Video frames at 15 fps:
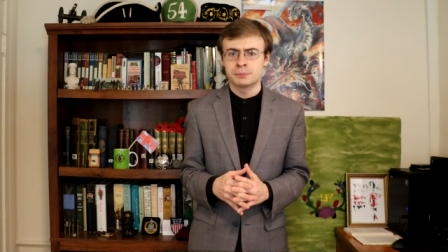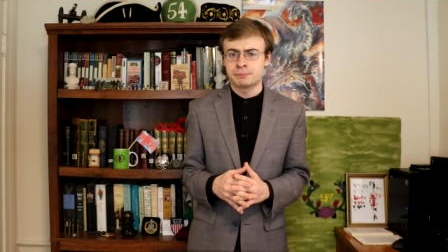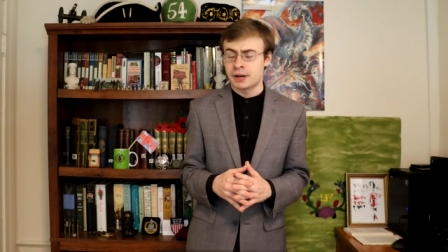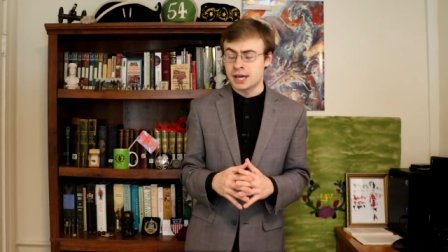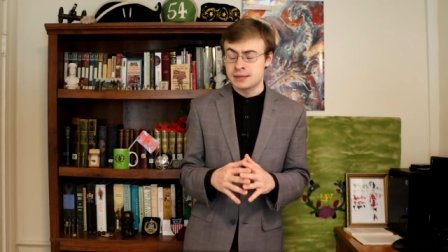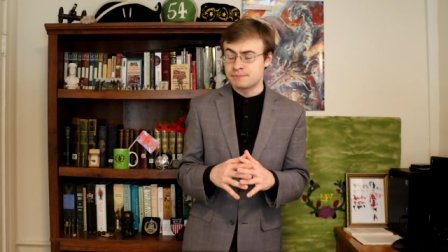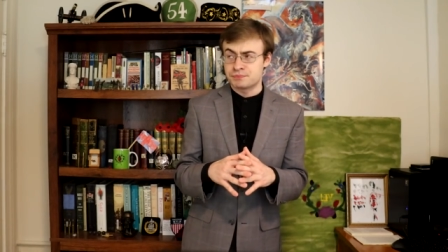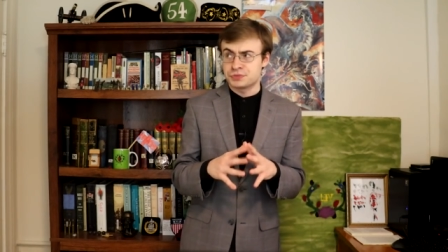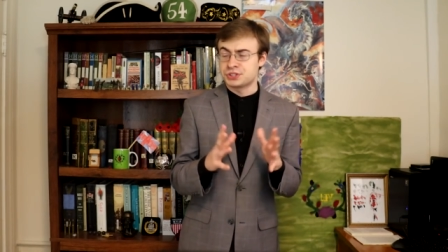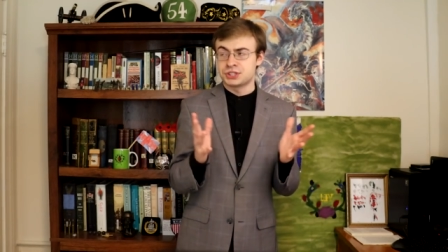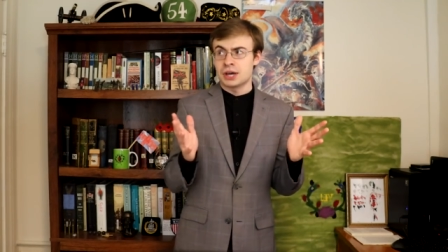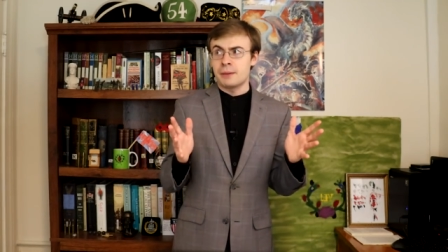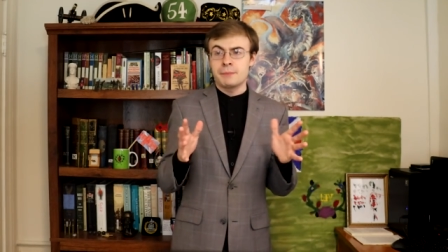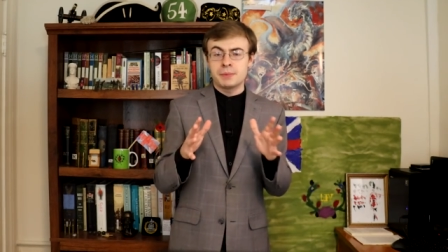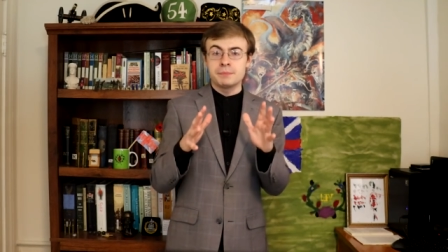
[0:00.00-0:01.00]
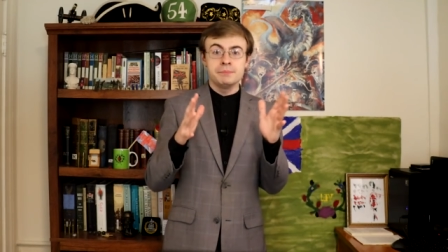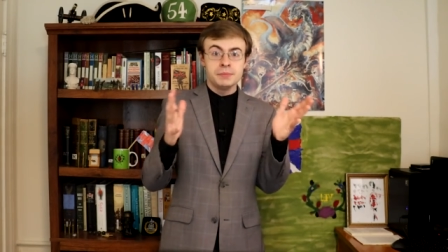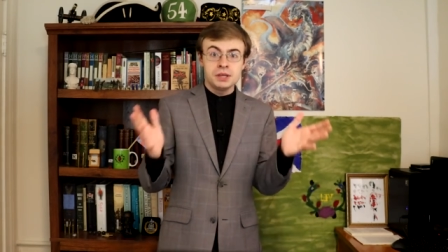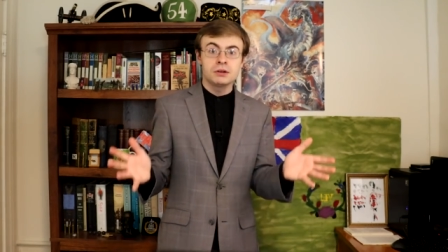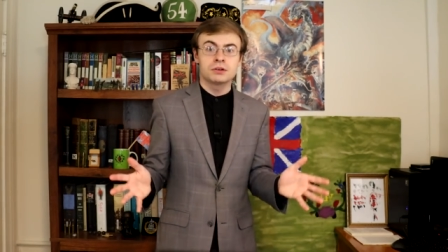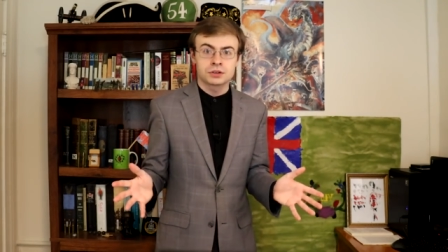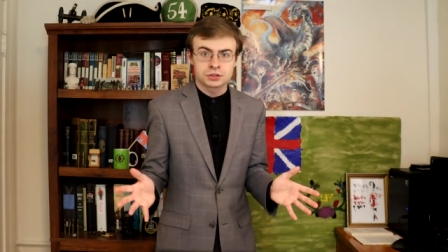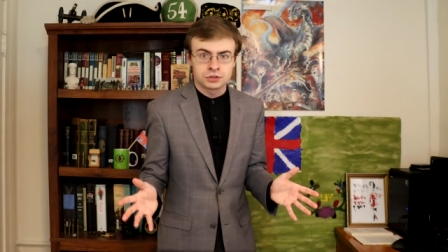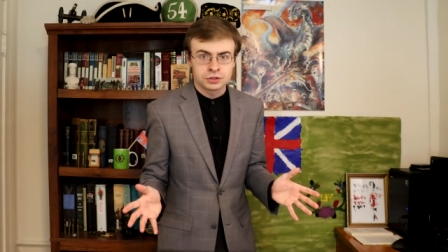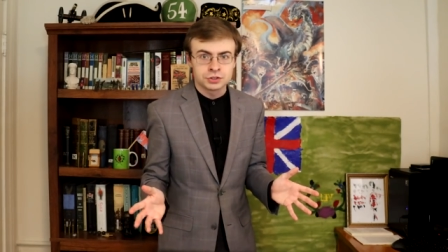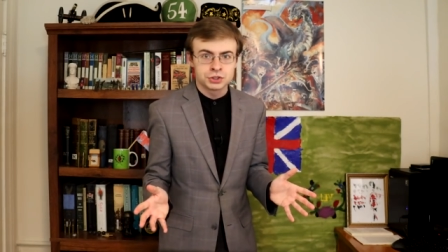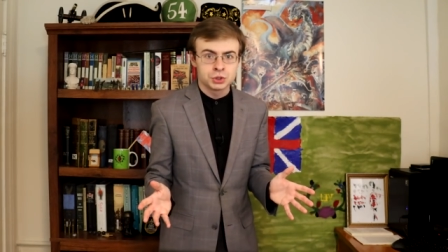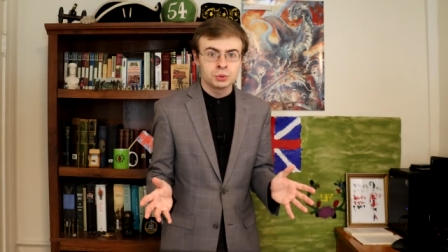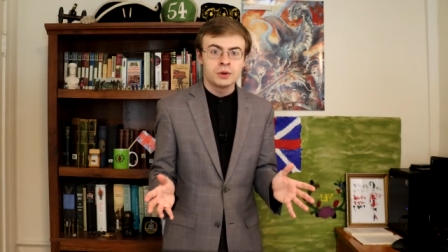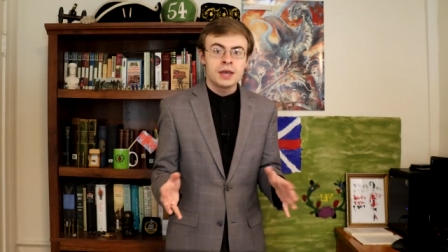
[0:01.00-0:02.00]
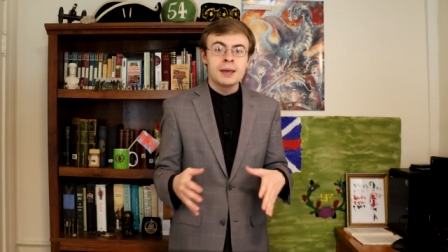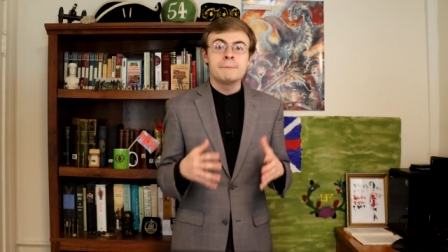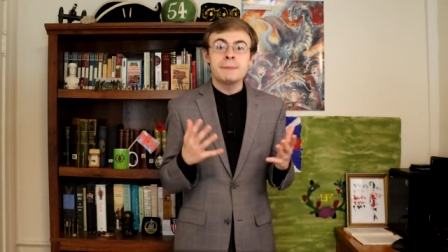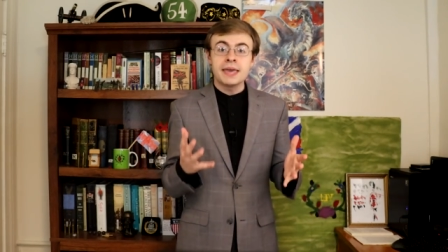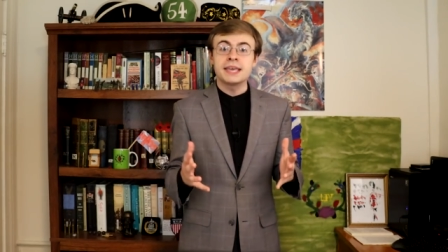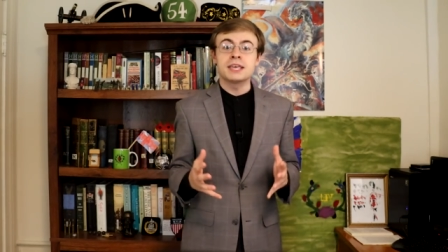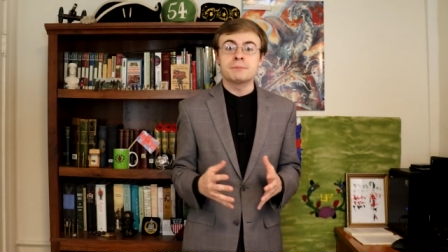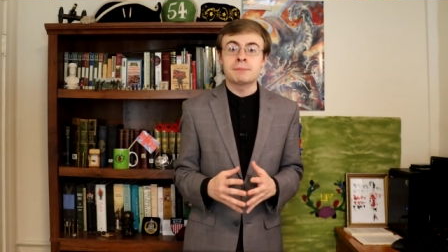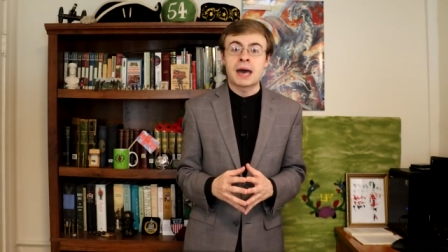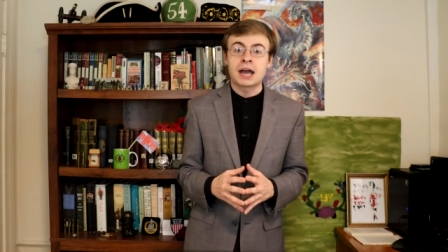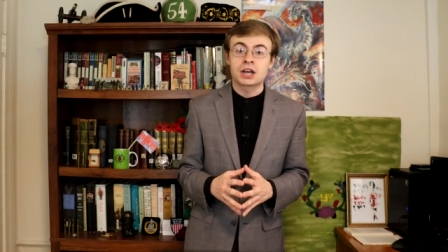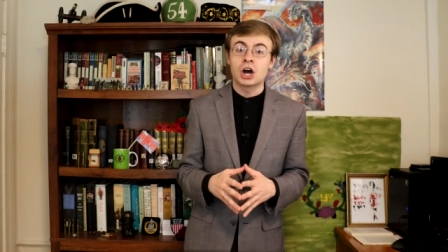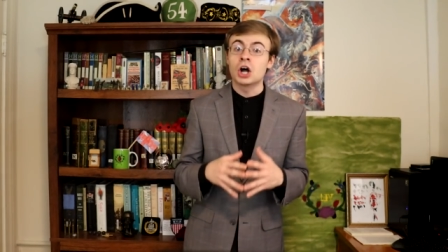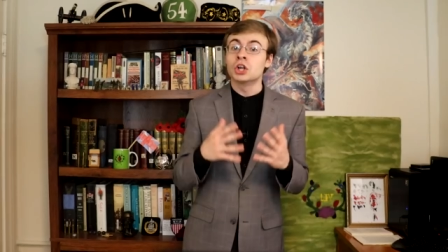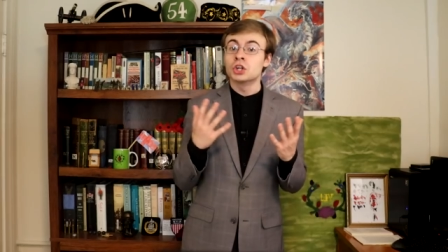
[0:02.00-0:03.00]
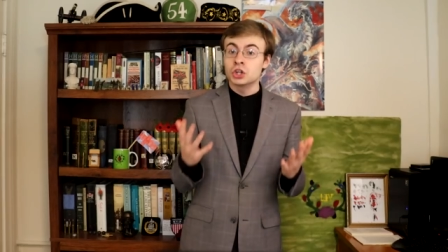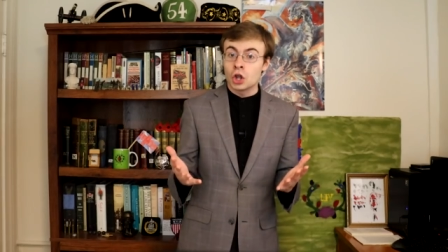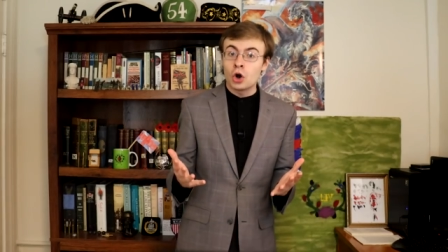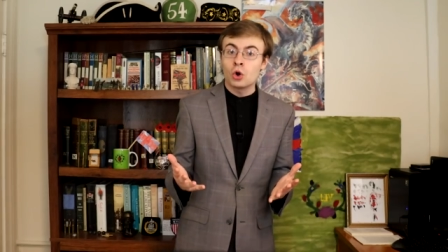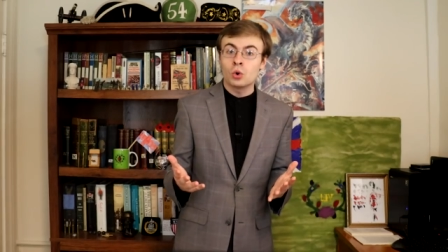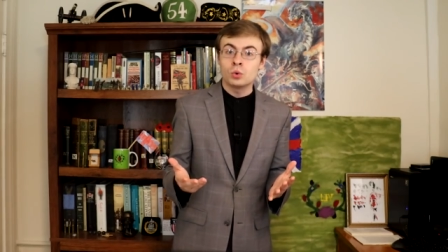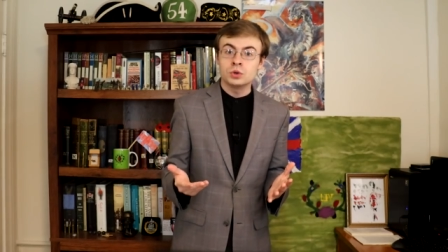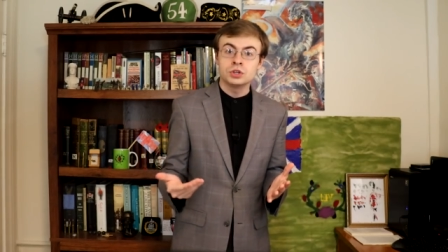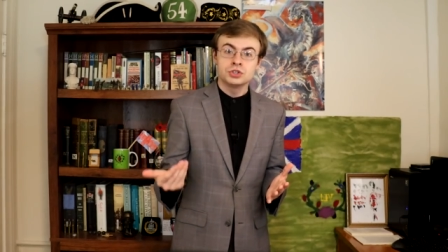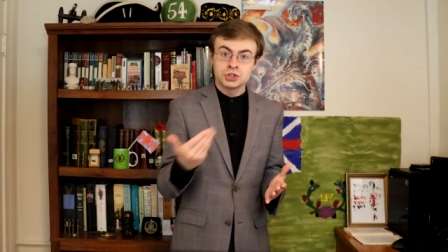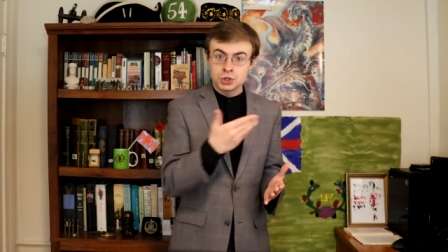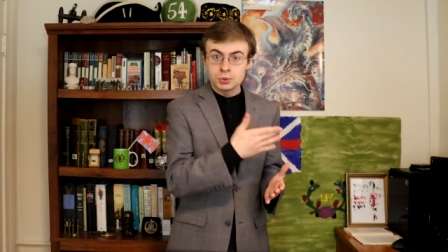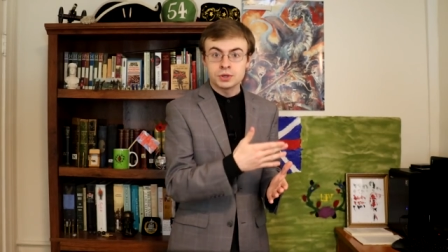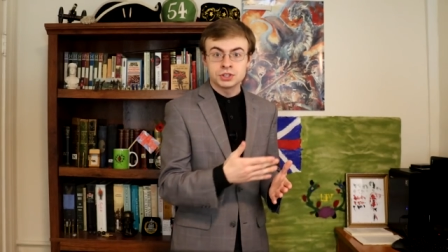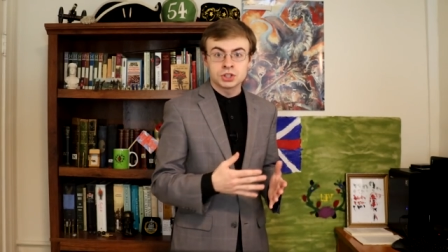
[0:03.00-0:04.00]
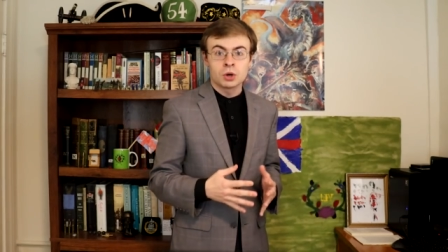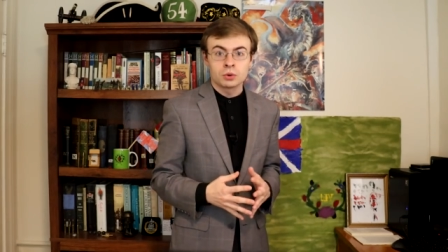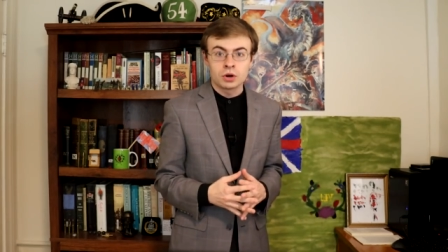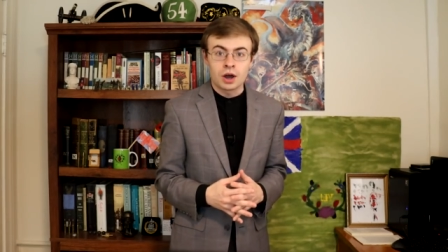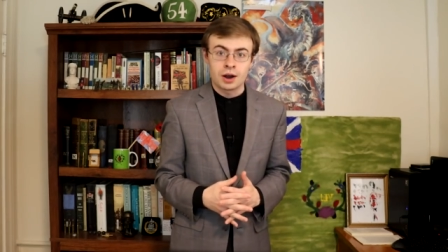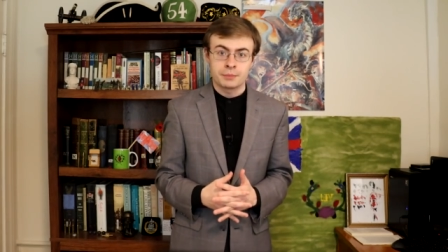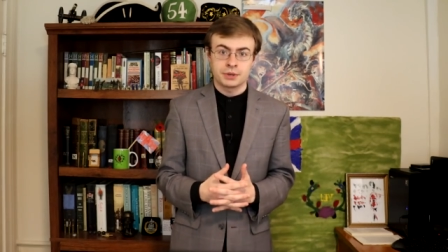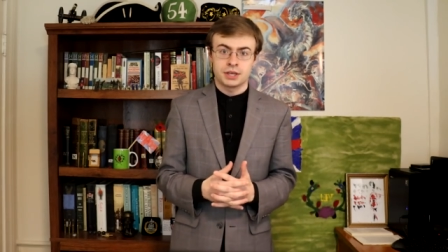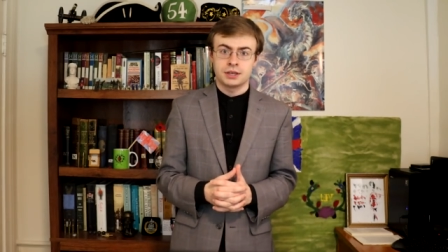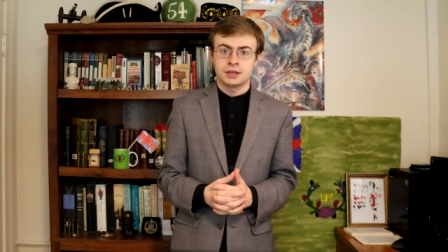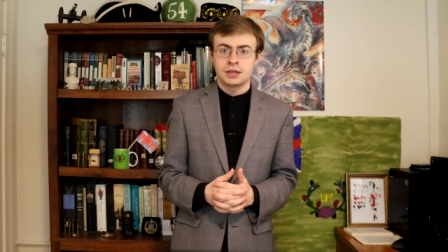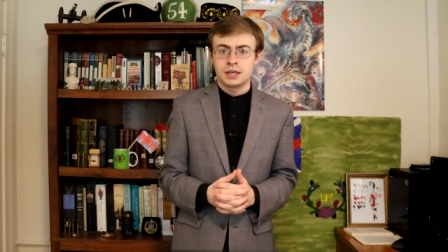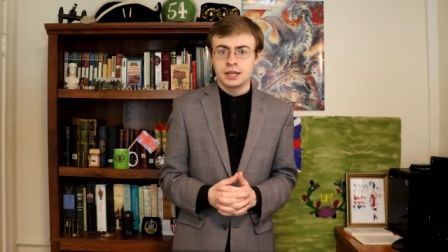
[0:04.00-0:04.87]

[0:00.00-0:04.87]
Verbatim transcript: by some miracle, to make it back alone to his own army.